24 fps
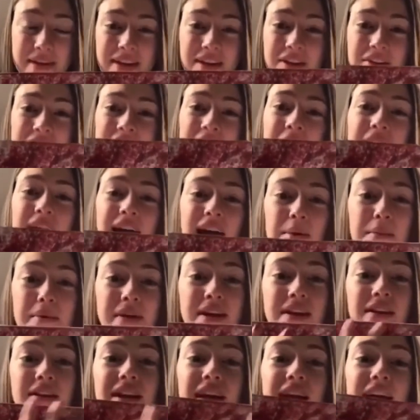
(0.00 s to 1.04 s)
Now, Abigail
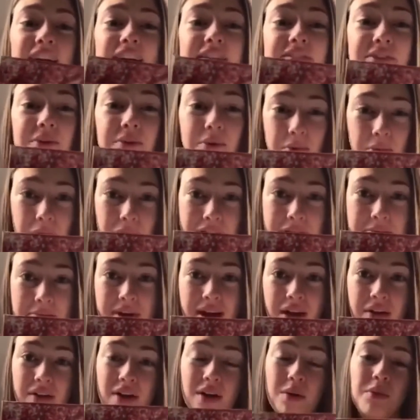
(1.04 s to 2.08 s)
has a red
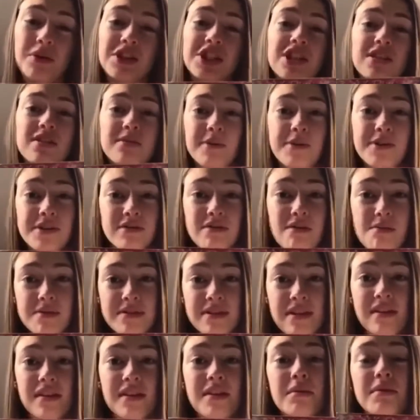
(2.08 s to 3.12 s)
background, which is supposed to
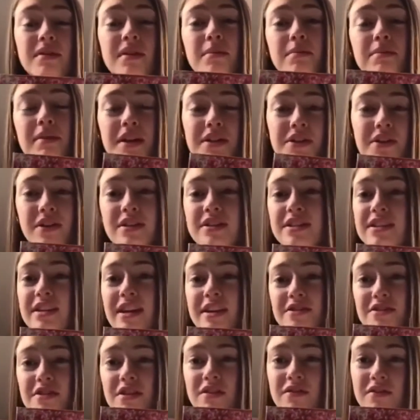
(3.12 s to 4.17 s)
represent the bloodthirsty
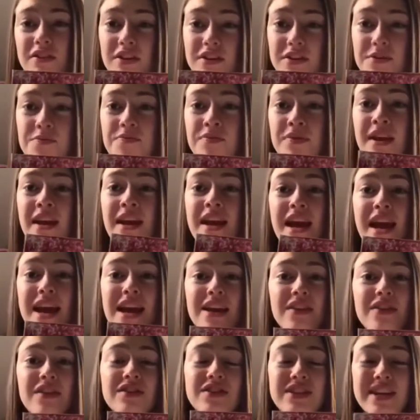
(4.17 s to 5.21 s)
nature of her and the
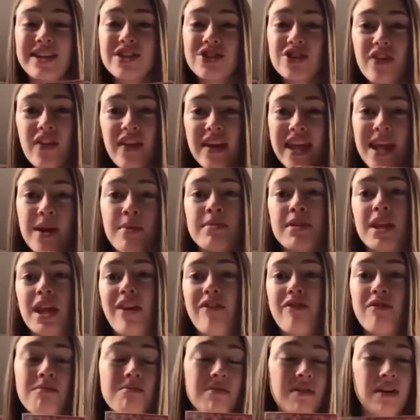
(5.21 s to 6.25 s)
danger that came with even
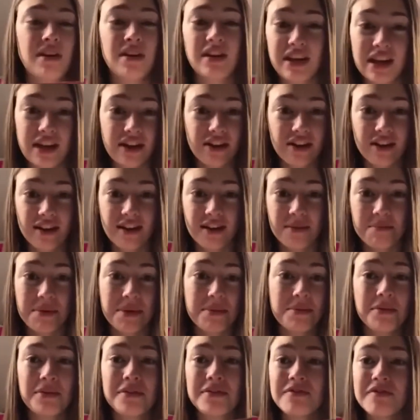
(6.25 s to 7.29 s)
being near her. People
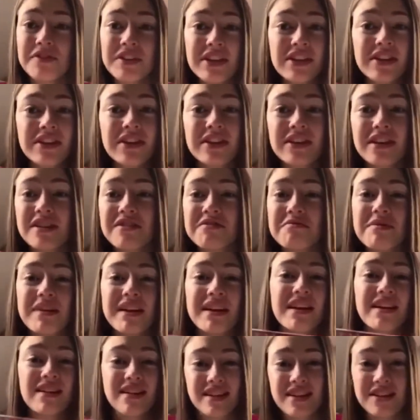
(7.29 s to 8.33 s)
feared of being
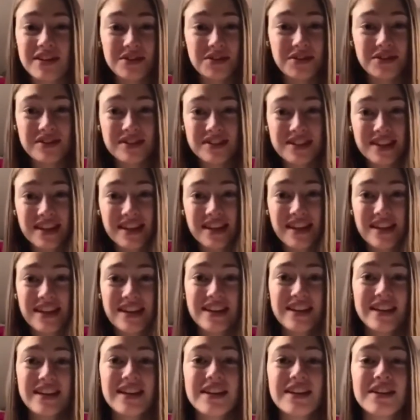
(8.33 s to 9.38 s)
accused.
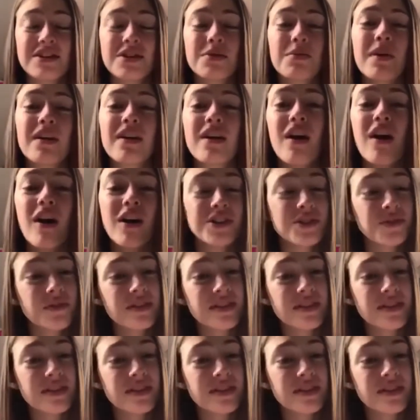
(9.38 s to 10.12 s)
So the red also has a